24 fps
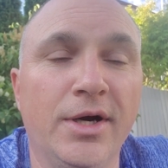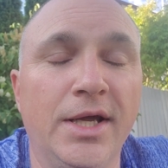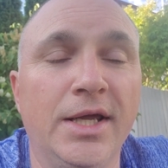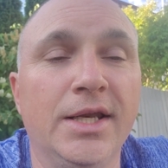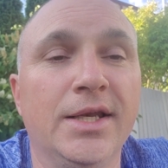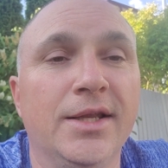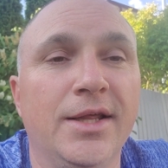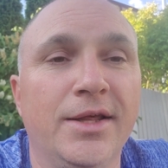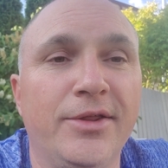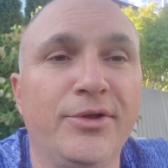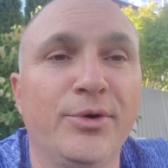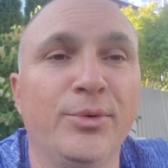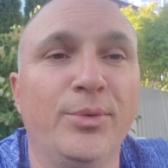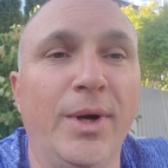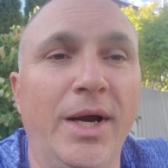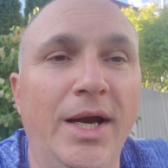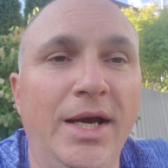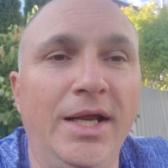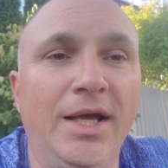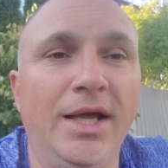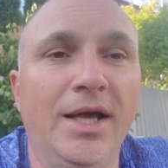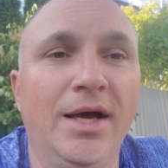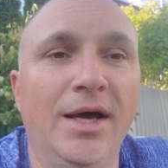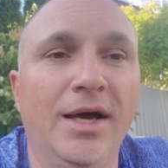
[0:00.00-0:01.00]
in
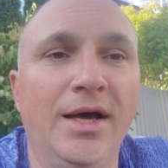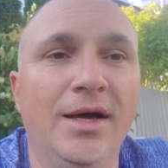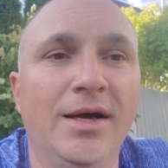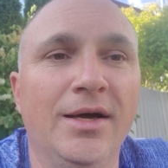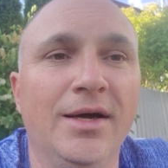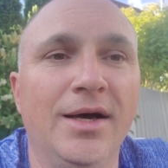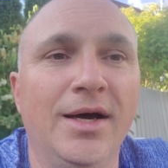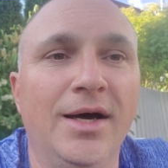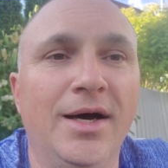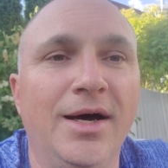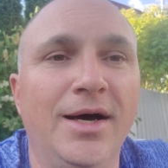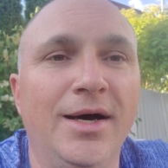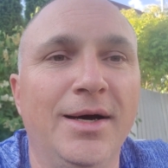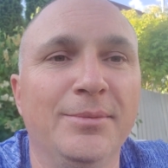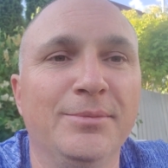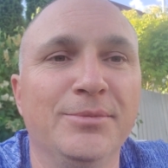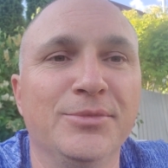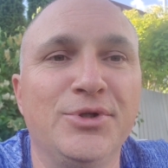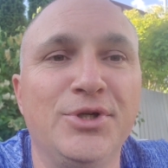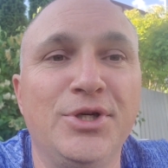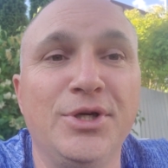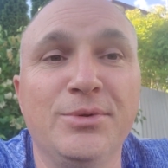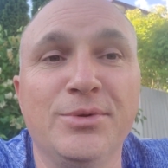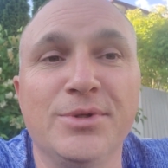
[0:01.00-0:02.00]
Lithuania,
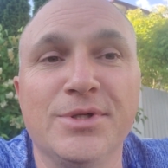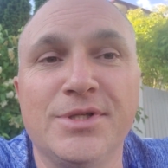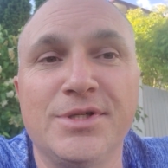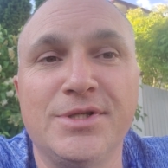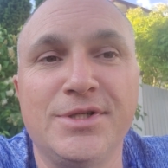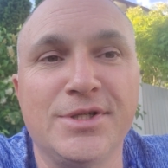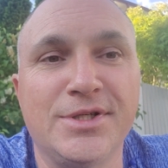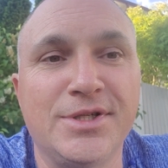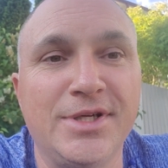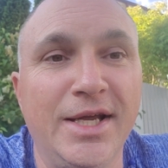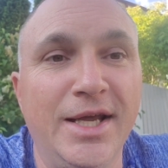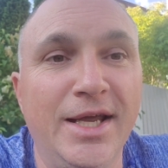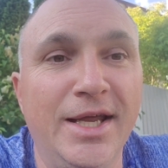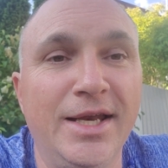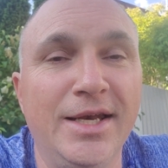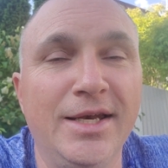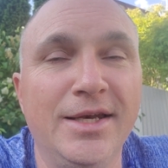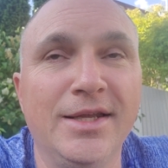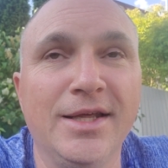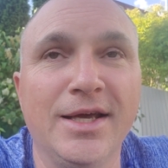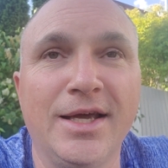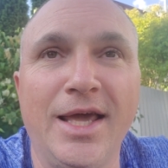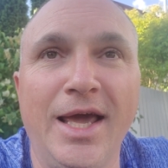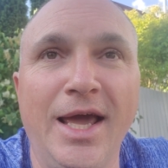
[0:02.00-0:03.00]
she was just
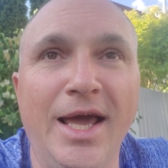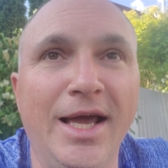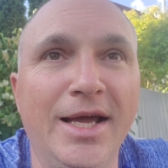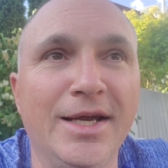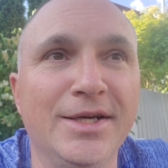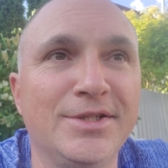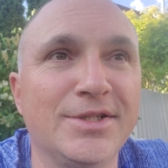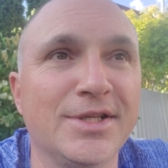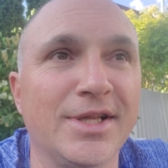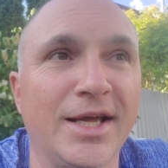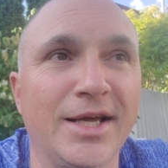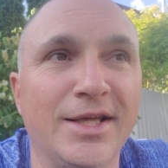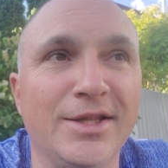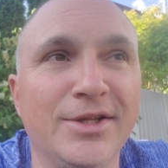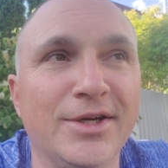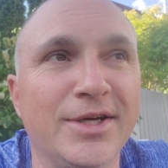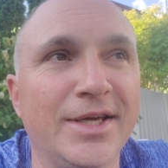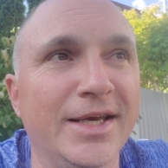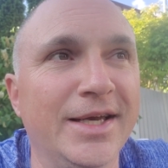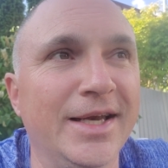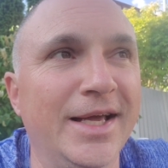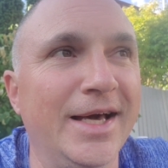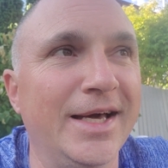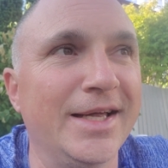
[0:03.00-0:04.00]
in the cage, like
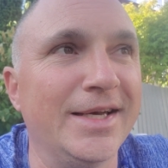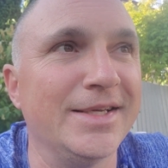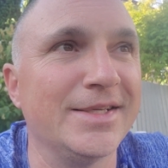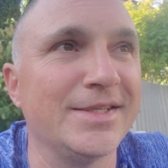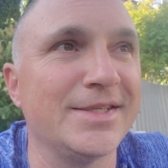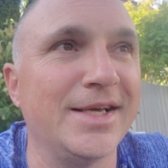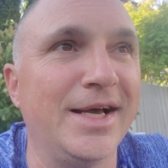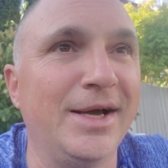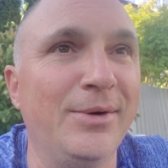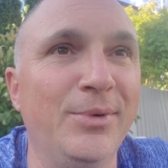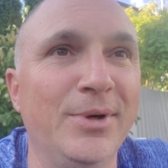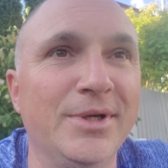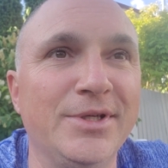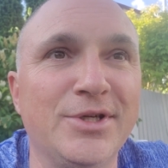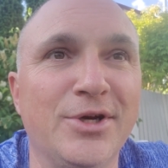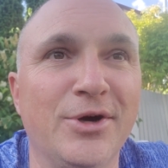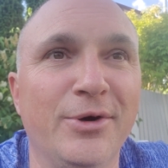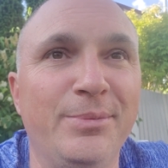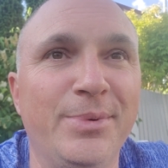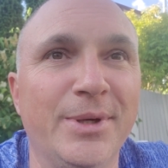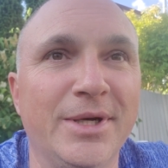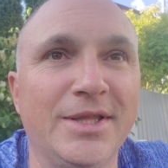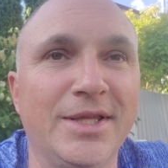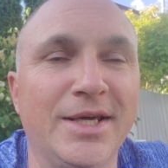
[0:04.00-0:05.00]
looking at us. I went to
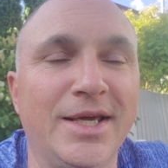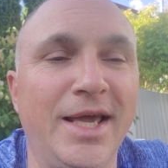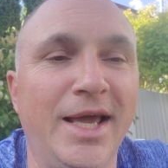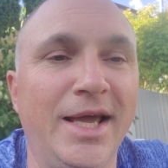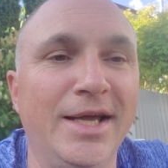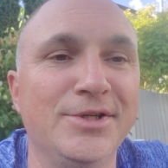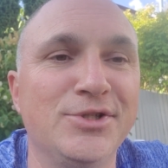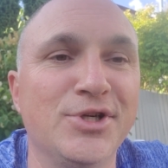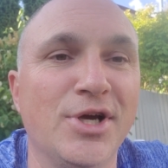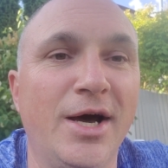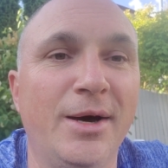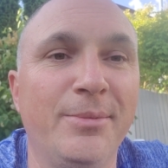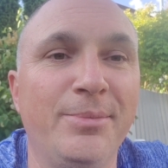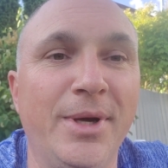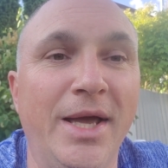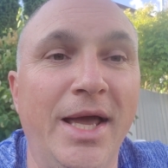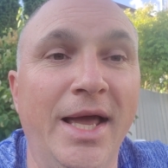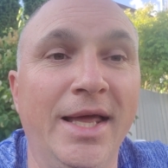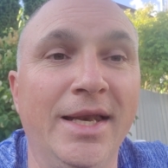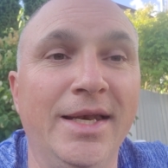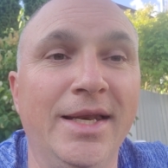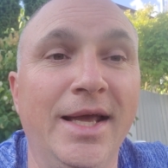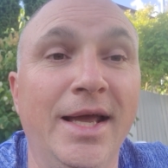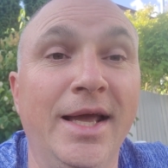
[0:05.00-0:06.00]
go pick the cage up
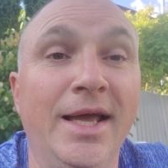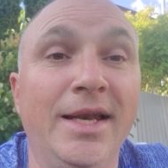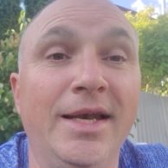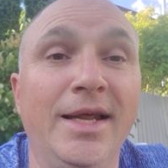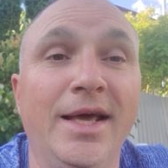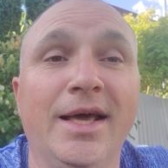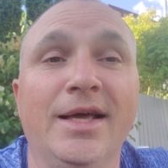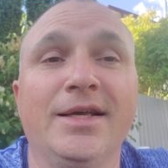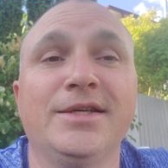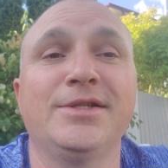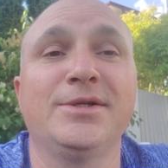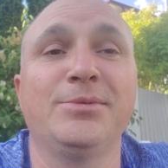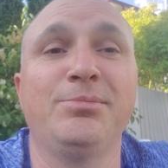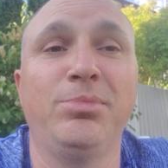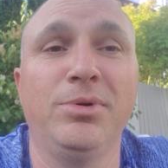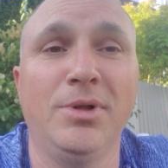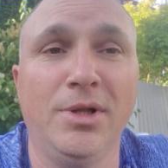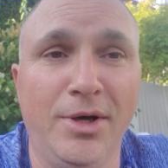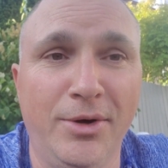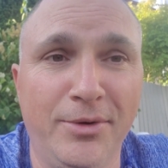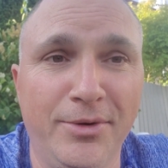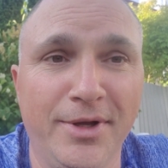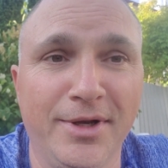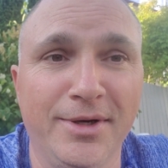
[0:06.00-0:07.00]
and it
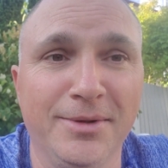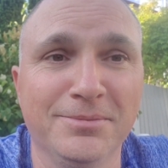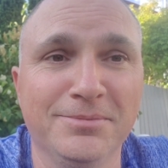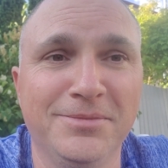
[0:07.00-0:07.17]
exploded.